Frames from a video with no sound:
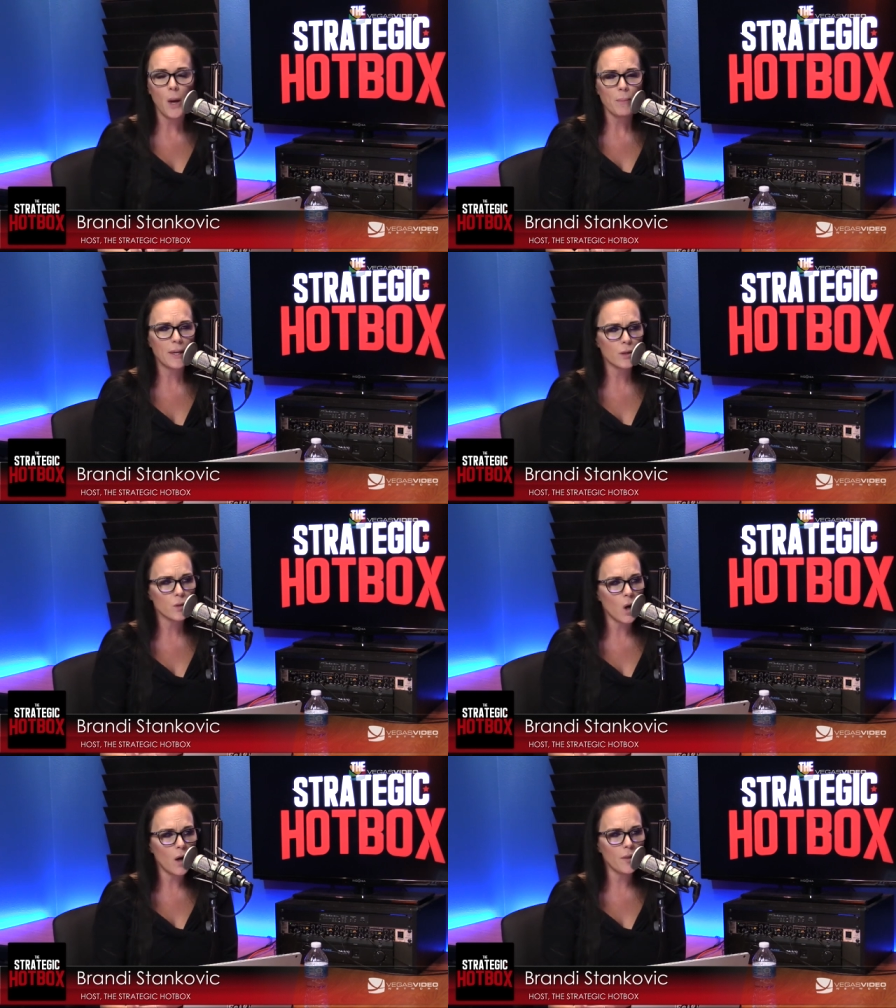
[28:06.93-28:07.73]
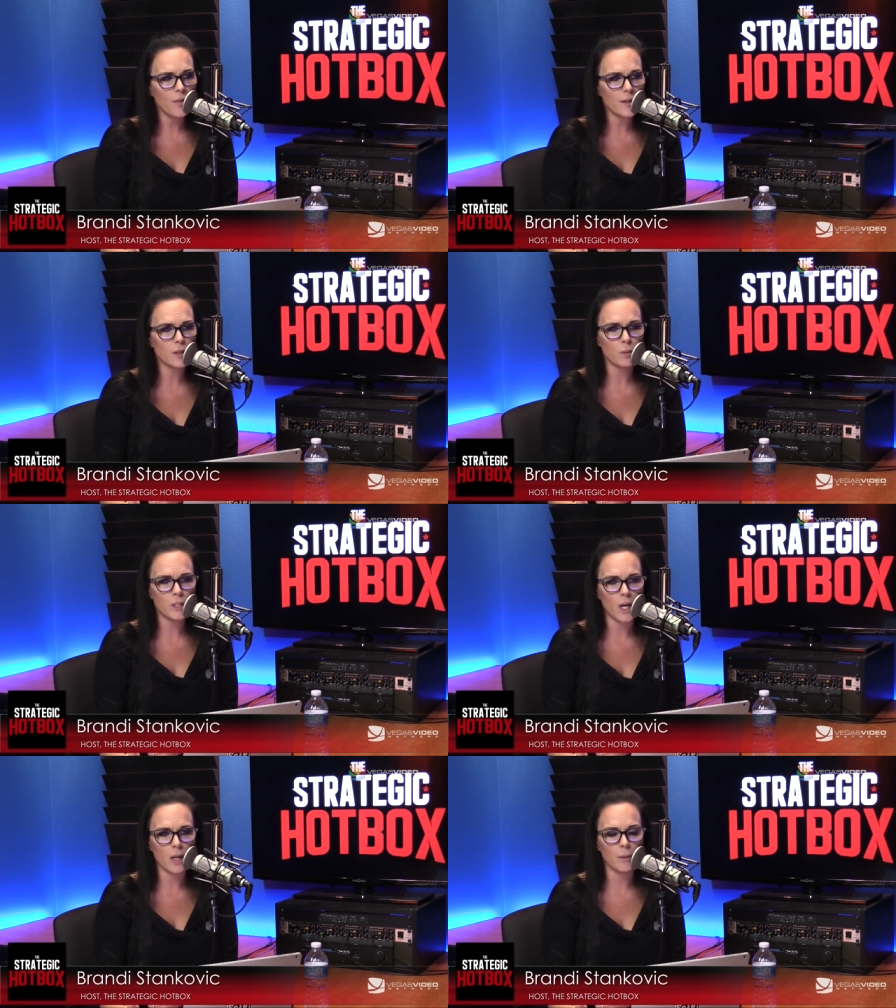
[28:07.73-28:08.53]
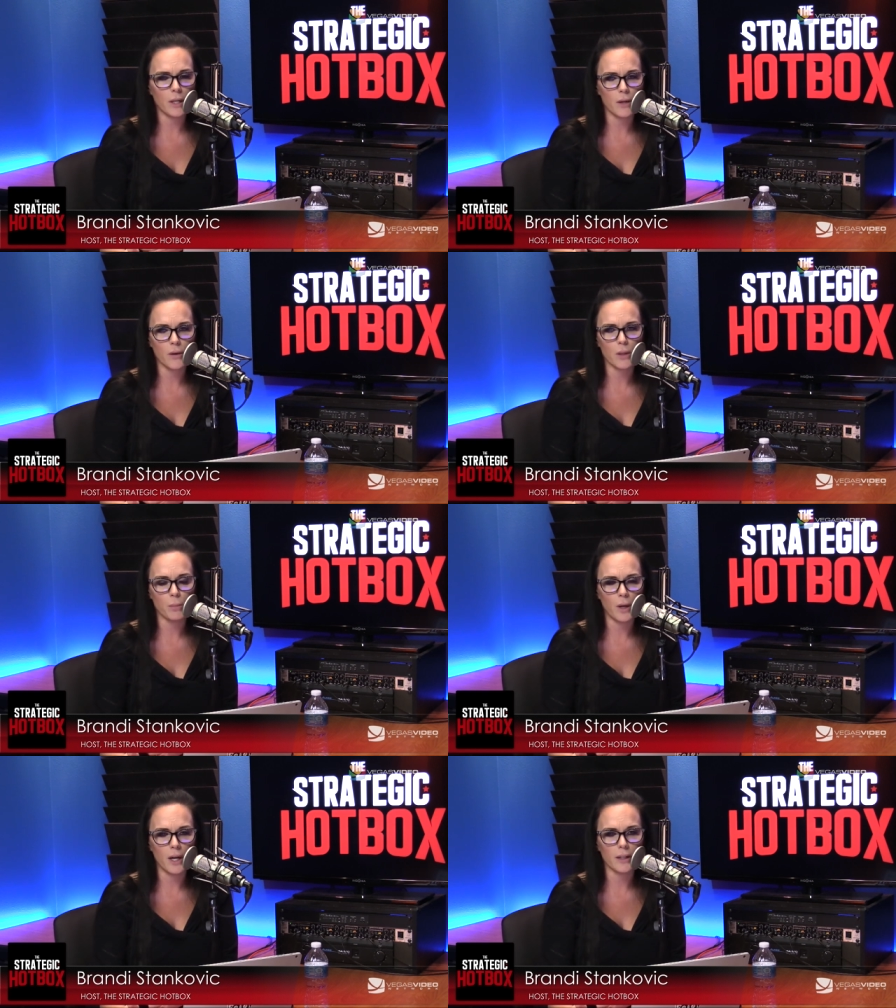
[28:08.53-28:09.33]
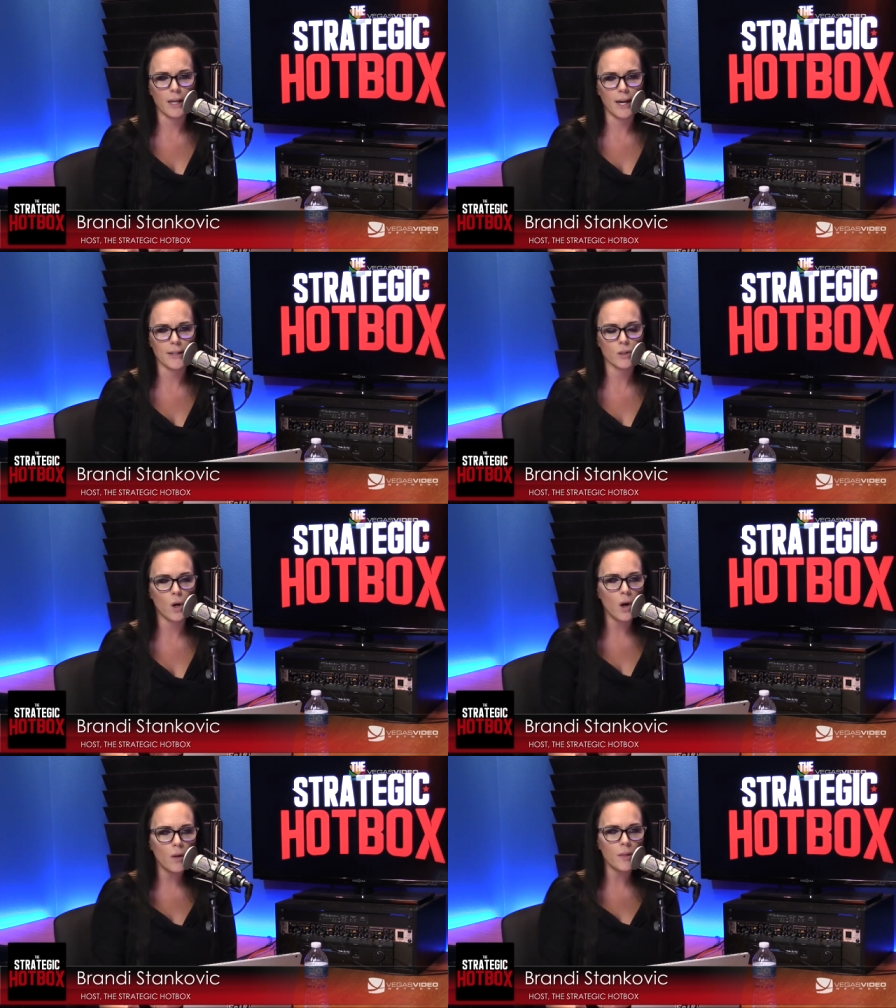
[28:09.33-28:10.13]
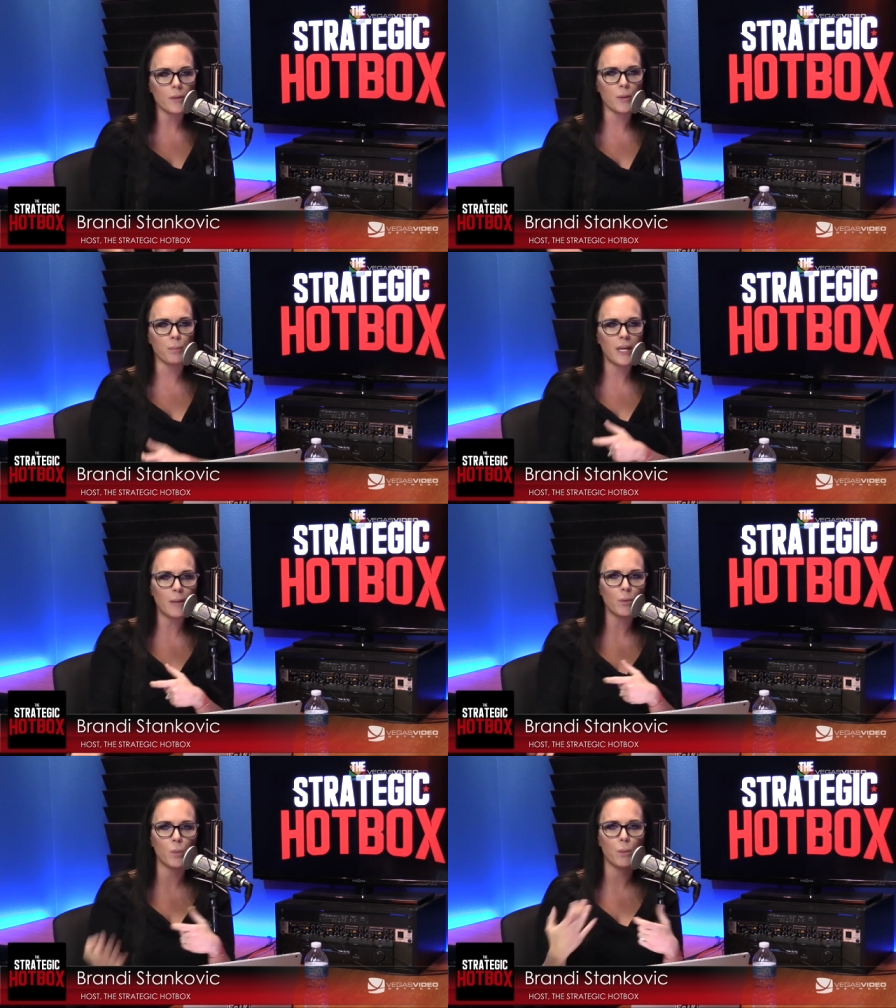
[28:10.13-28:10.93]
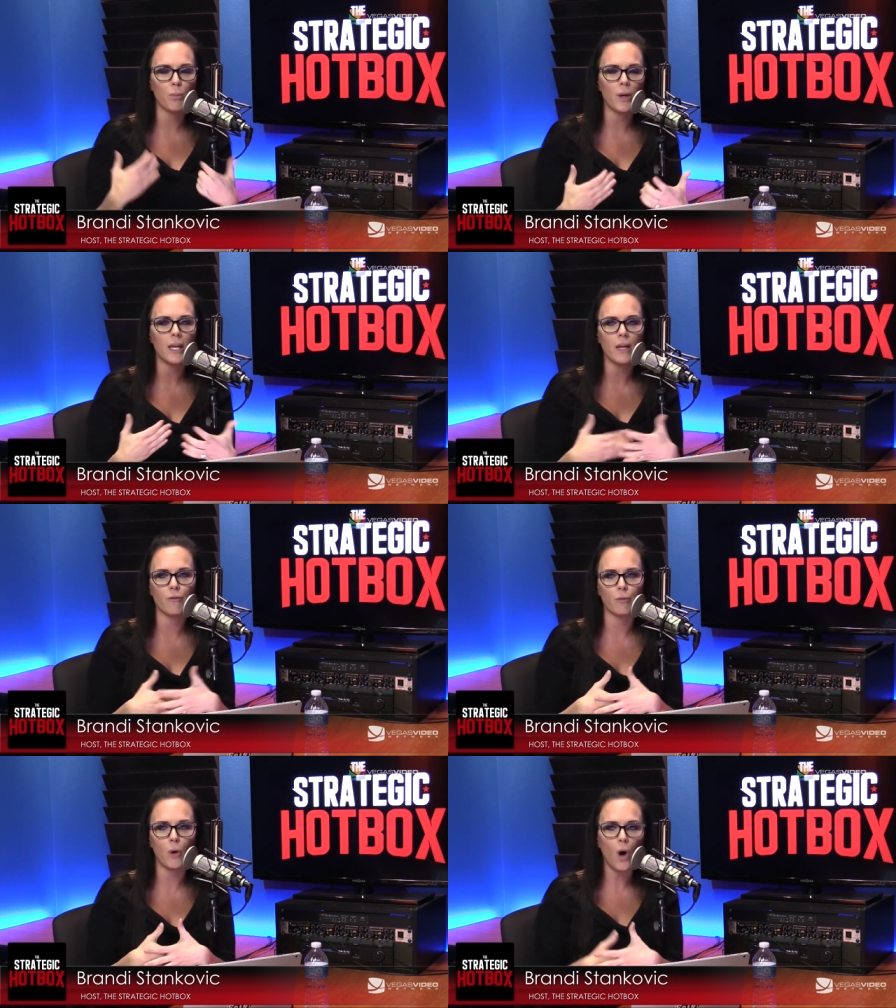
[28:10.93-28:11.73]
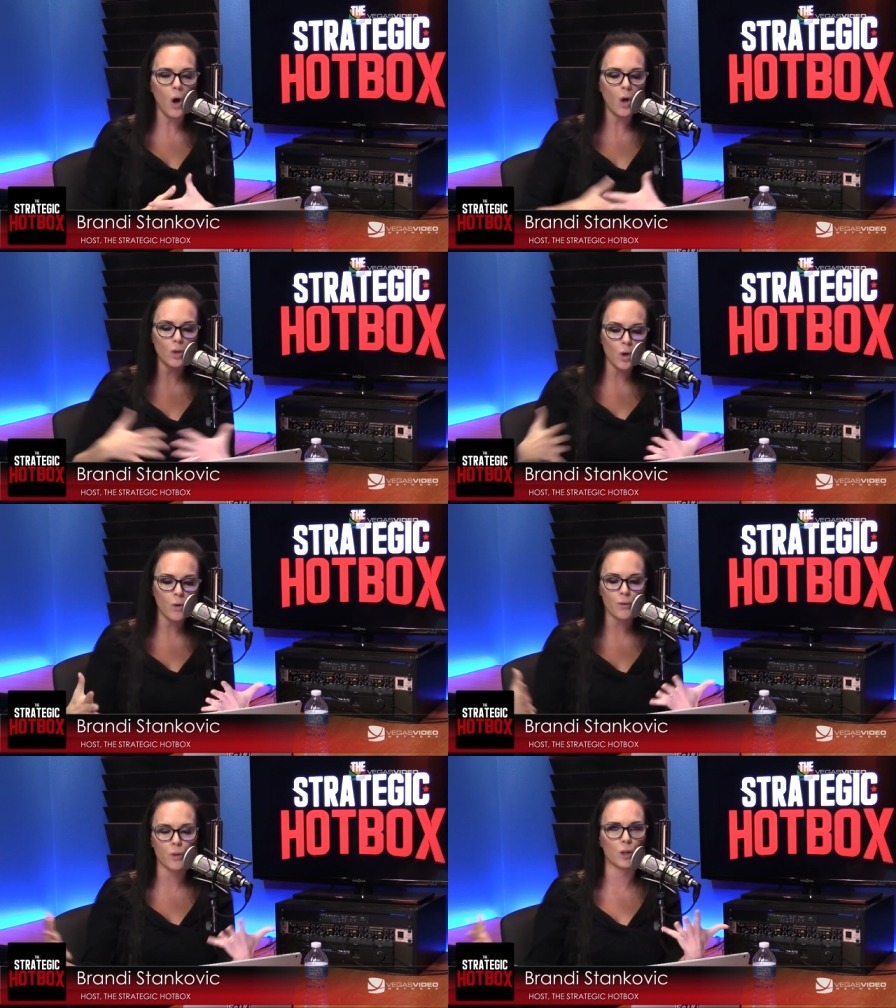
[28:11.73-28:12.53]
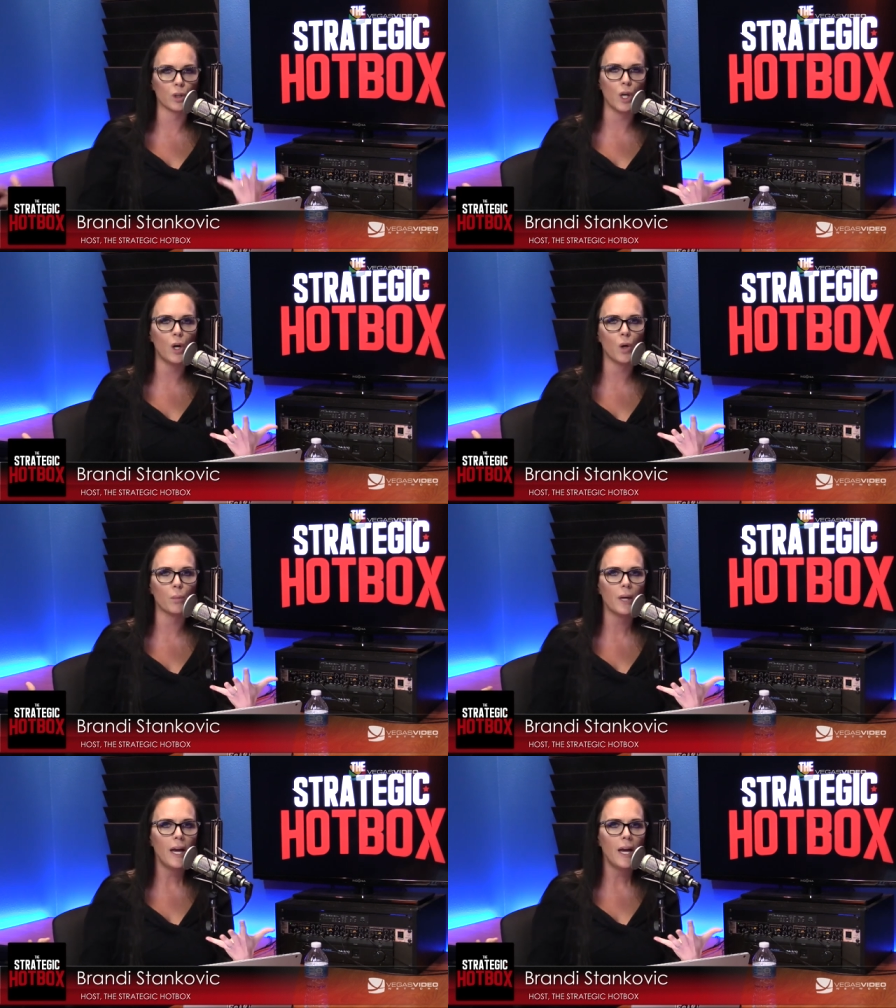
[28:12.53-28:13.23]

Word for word: Because all the things that we talk about here on the podcast, all the, the people we bring in from all over the globe,